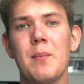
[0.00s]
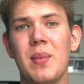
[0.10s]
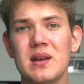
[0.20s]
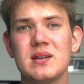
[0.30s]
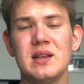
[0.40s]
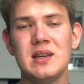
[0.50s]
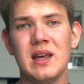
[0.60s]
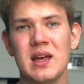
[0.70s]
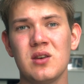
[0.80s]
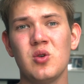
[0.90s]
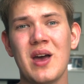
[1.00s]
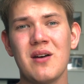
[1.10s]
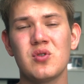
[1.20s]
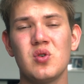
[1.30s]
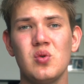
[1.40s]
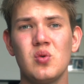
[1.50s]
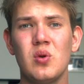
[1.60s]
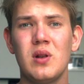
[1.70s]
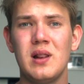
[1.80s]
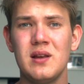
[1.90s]
But in the end, you have to
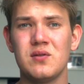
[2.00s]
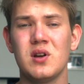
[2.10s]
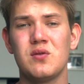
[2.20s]
live there